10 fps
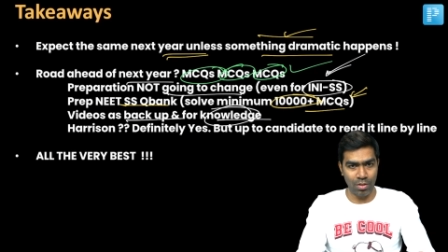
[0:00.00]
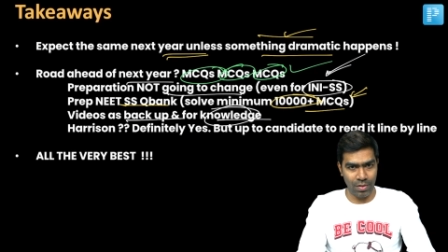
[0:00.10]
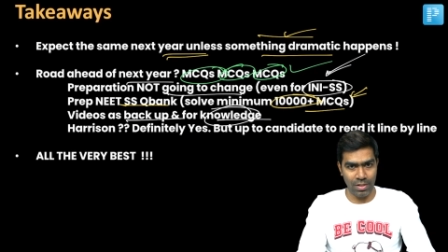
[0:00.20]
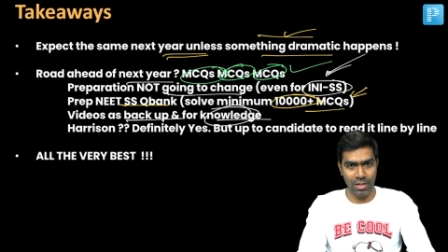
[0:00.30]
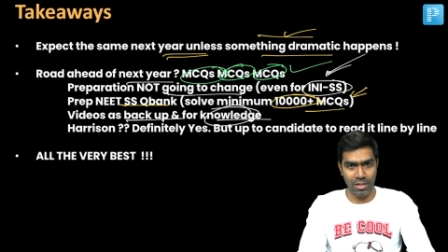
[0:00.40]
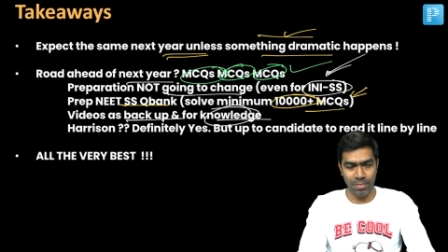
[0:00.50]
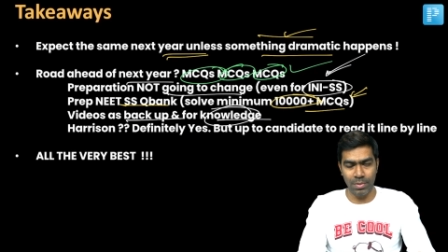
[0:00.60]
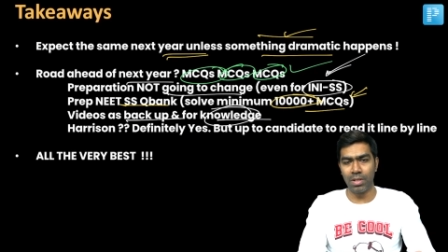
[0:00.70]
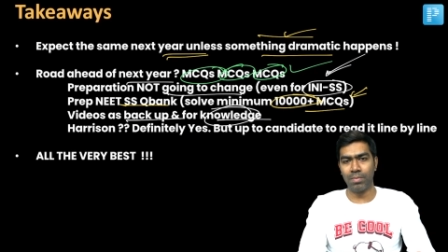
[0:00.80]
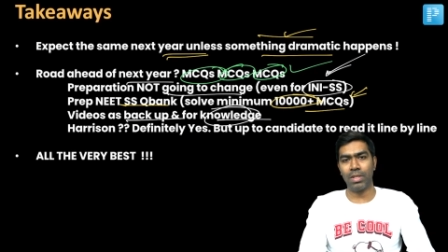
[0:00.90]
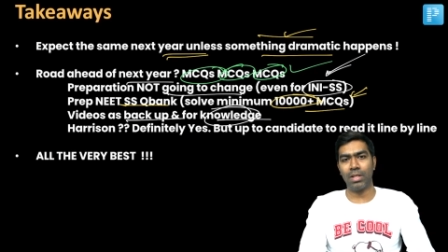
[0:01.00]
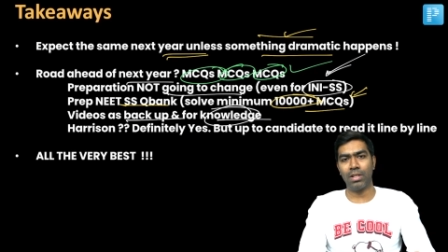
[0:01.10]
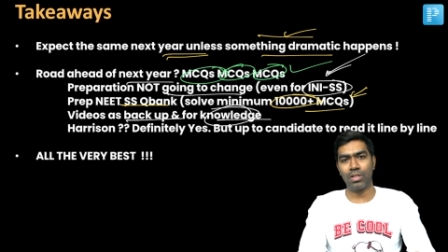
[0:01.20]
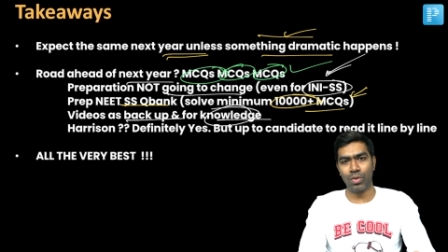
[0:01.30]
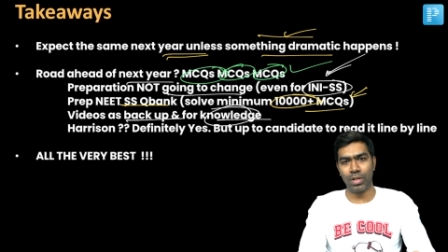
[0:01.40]
of residency is something
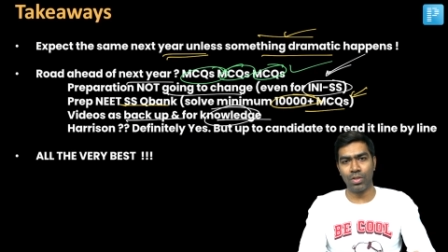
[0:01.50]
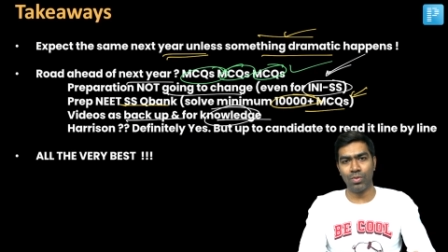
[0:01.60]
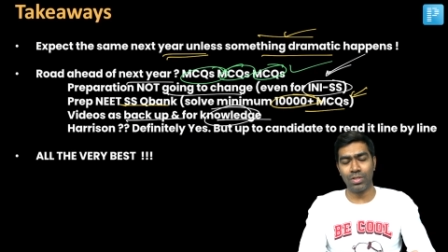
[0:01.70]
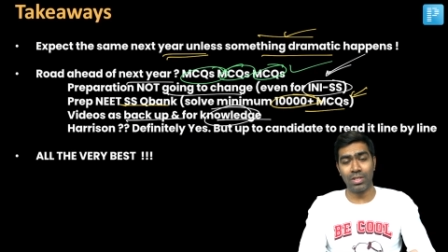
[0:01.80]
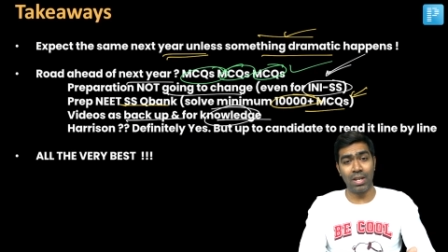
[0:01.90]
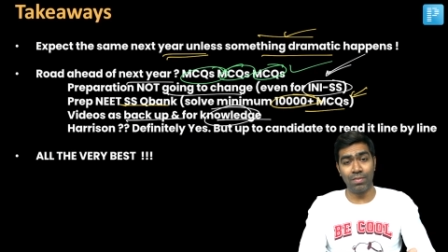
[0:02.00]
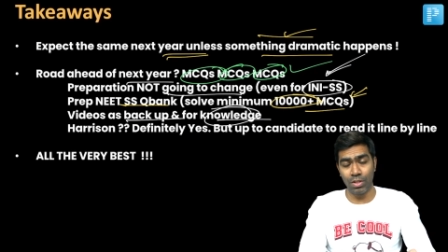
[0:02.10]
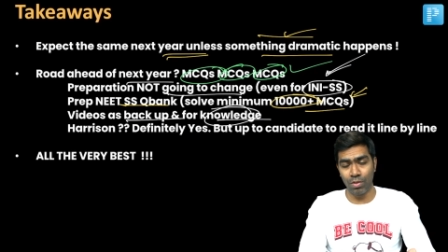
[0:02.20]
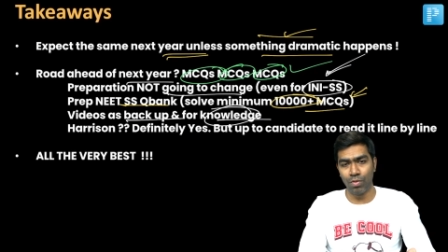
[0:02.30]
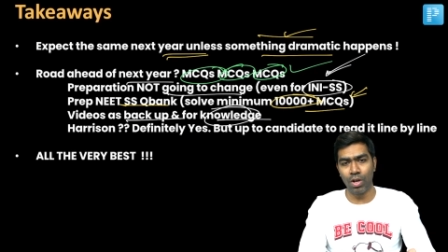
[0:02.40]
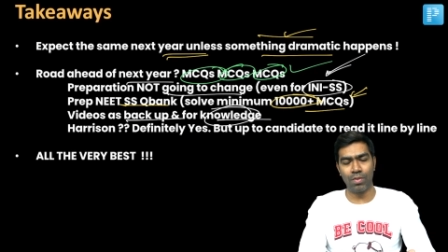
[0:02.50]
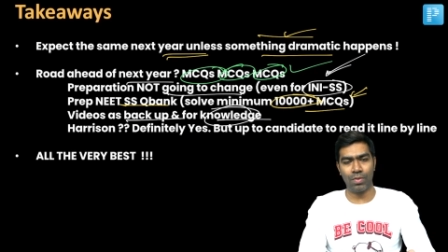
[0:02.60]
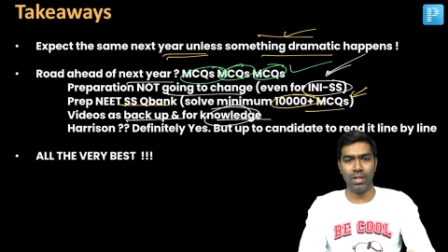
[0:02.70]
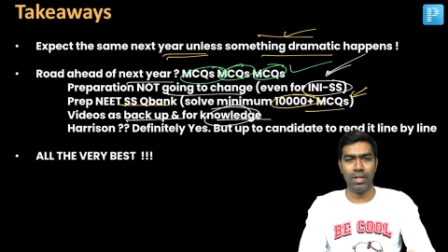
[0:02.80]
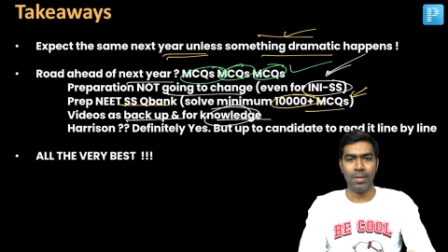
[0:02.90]
that's going to stay with you forever.
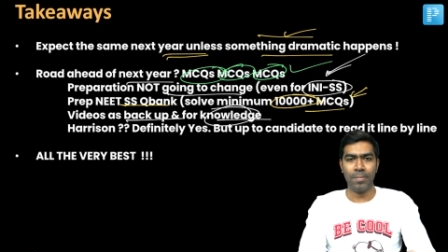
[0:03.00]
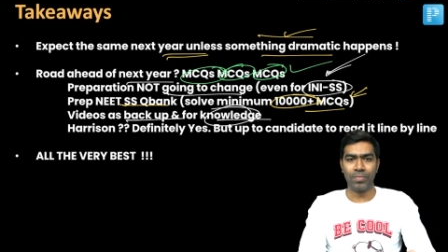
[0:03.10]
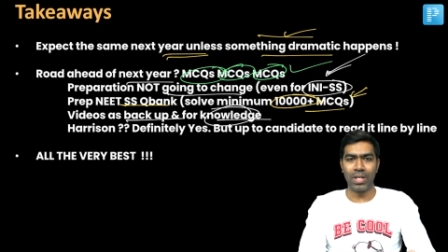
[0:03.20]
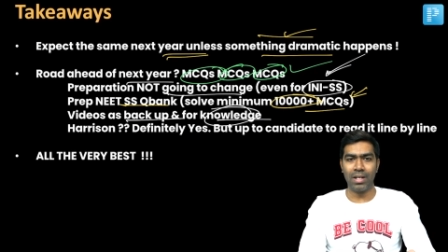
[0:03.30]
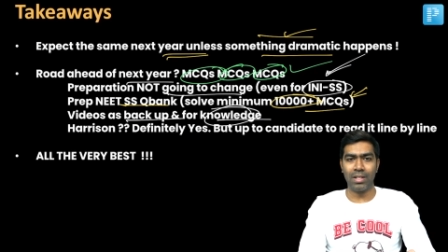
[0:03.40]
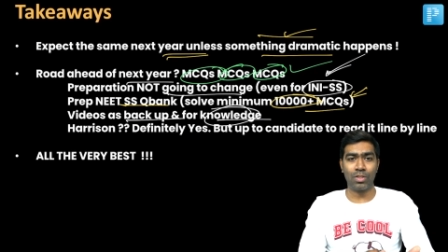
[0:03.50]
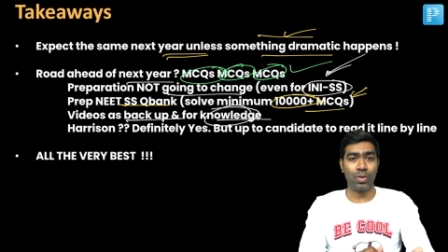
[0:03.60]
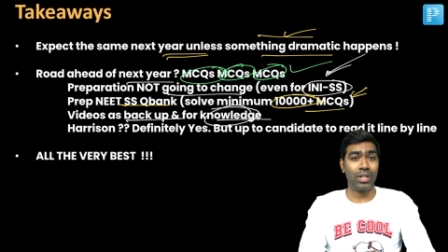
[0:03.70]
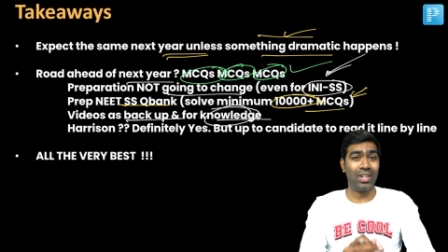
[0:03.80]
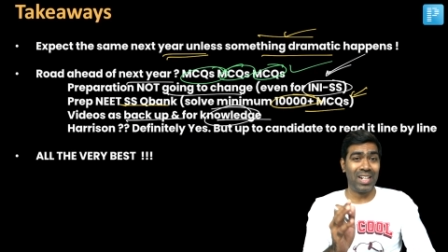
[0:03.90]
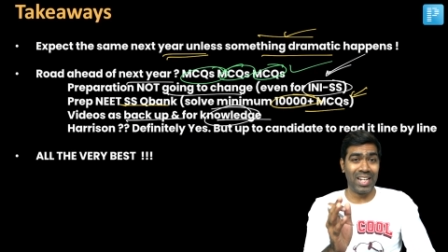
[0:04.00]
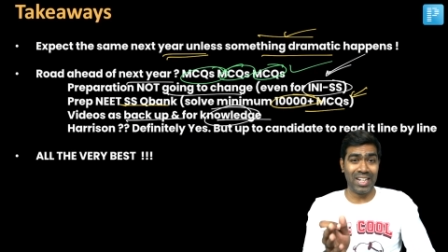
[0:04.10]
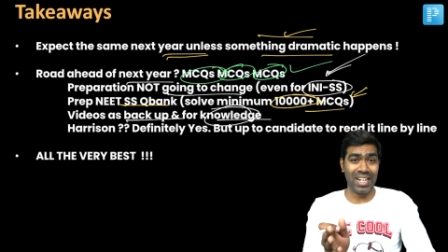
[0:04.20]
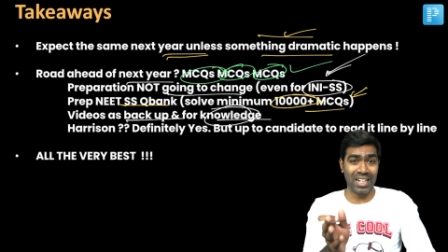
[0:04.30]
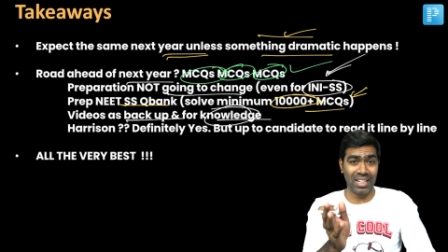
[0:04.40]
And that's going to
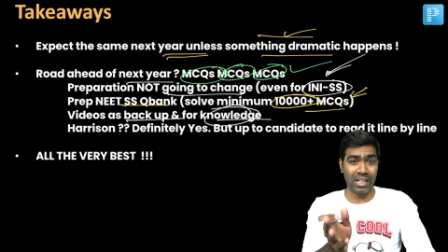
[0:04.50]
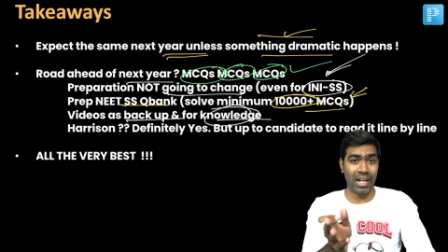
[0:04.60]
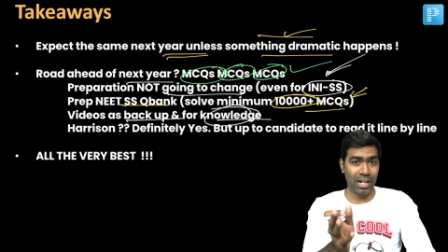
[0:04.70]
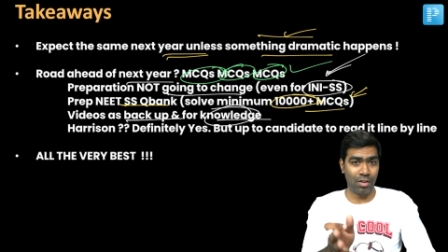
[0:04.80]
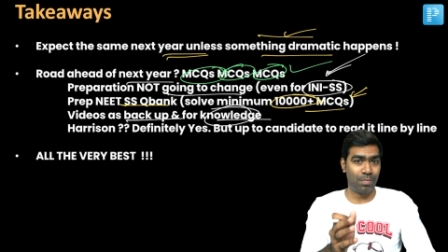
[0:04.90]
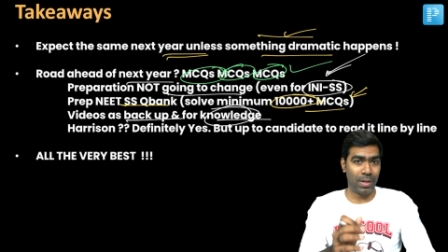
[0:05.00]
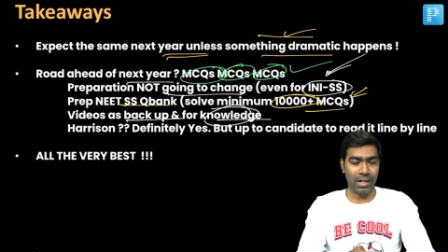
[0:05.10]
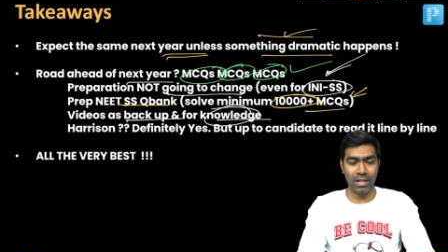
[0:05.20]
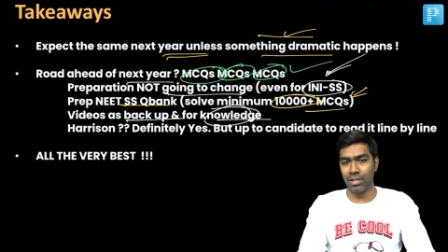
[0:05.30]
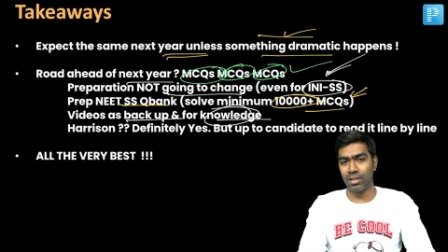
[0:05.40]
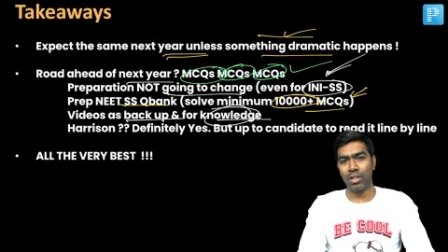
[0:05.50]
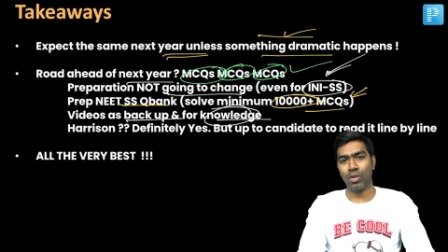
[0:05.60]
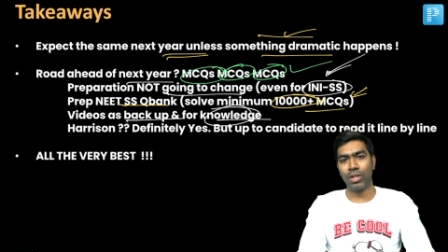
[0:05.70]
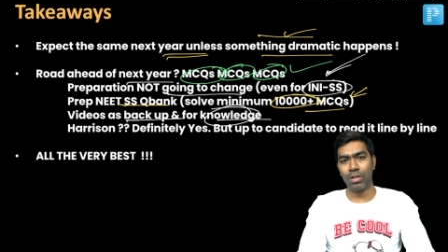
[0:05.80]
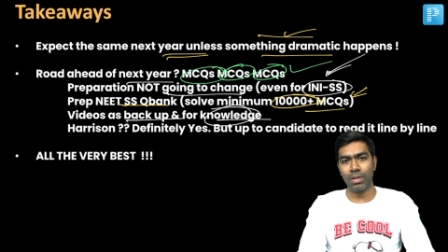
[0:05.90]
dictate the kind of practitioner that you're
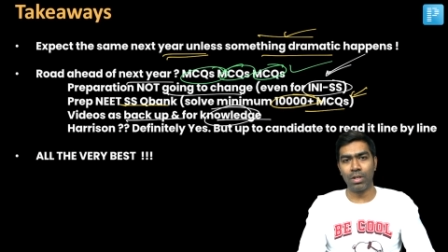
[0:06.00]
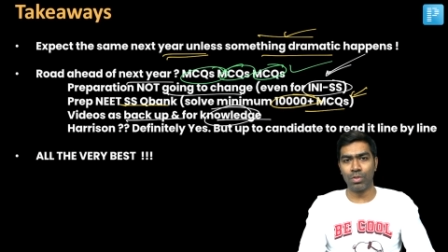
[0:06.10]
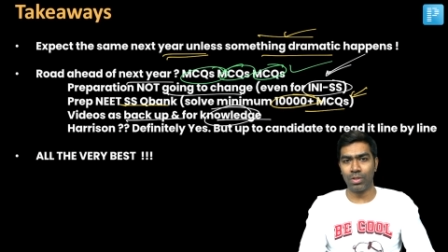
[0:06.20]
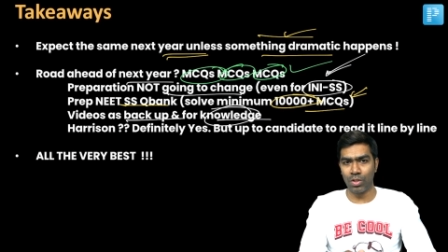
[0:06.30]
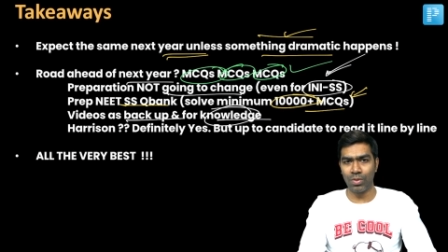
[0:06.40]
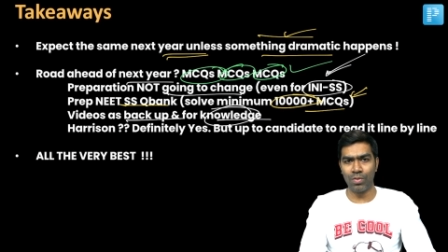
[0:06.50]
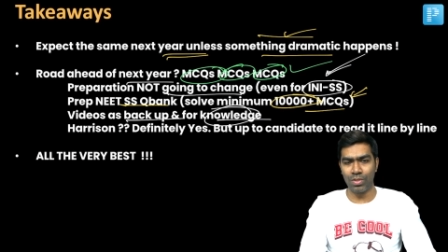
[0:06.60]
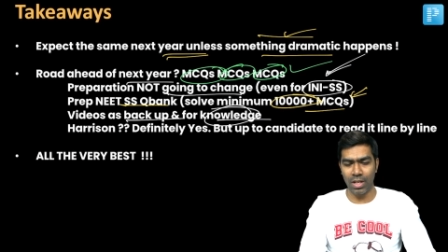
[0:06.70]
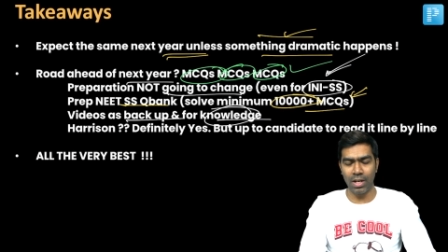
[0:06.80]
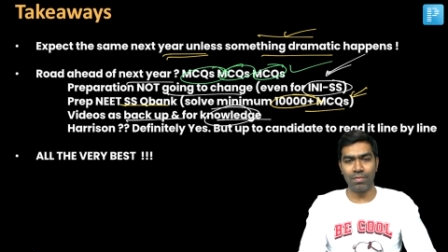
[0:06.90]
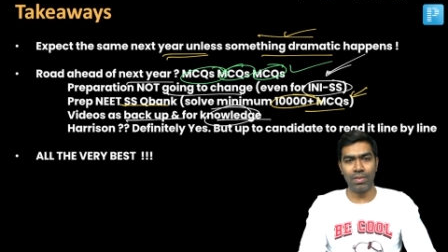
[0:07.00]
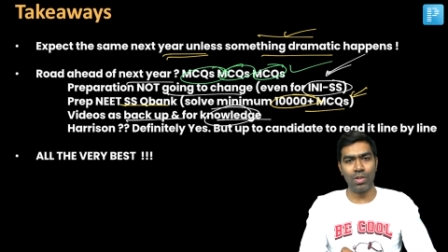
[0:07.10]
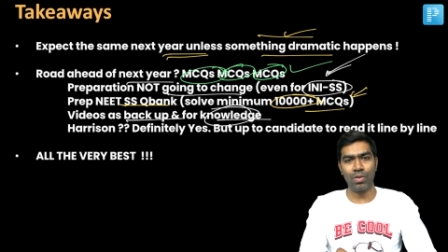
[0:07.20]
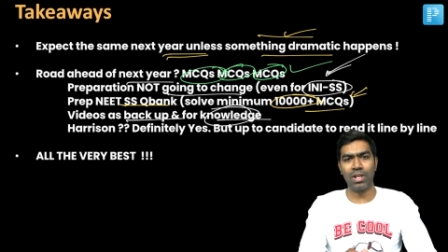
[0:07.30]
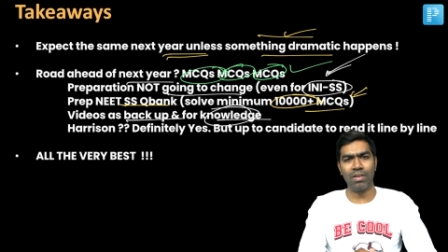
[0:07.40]
going to become. So that's why I would say like
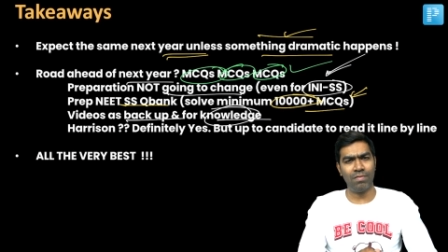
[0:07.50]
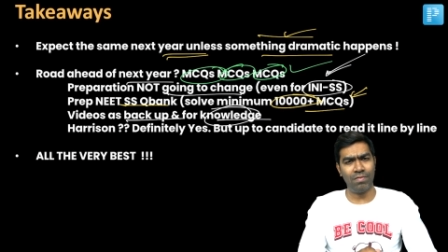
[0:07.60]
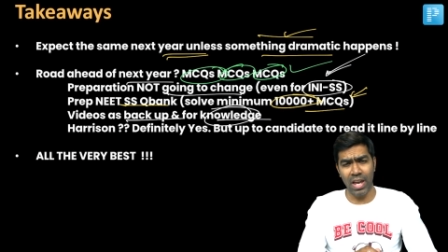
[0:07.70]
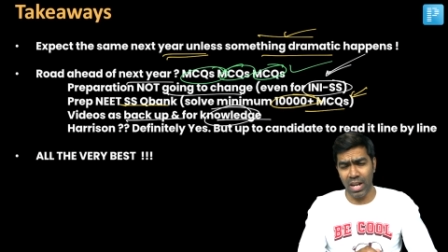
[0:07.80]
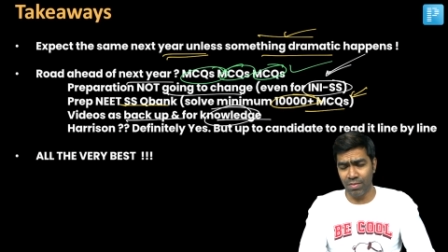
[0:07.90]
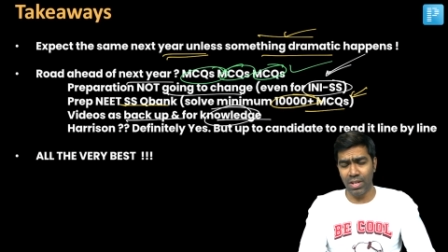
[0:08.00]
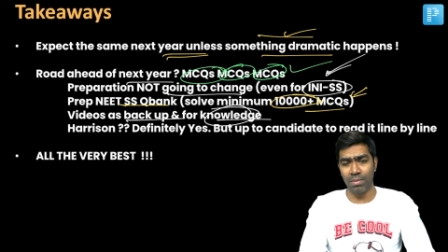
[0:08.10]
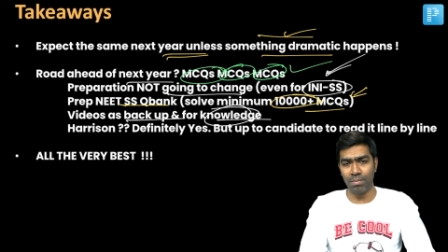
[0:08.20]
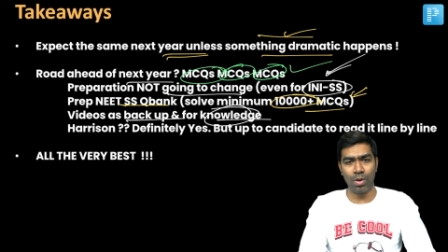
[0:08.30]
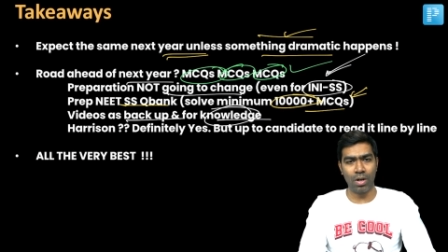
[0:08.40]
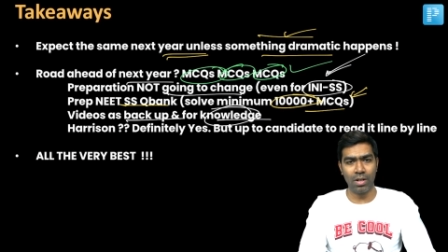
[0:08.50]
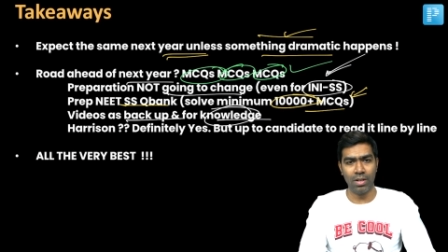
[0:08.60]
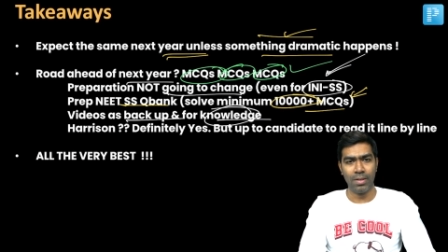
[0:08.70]
videos are very, very important,